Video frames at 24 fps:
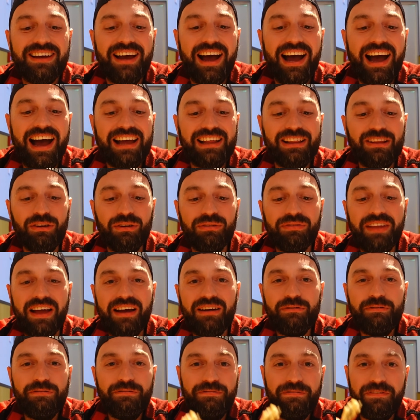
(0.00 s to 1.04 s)
I love
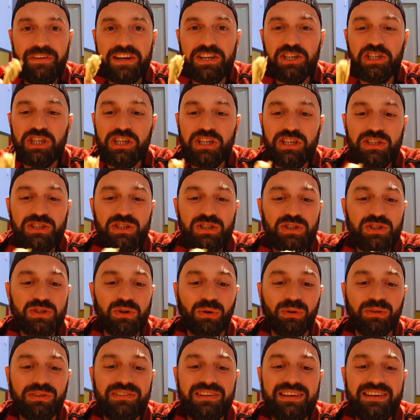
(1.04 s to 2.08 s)
that fishy,
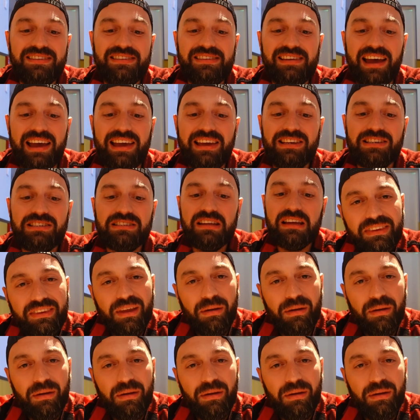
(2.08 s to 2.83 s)
salty taste.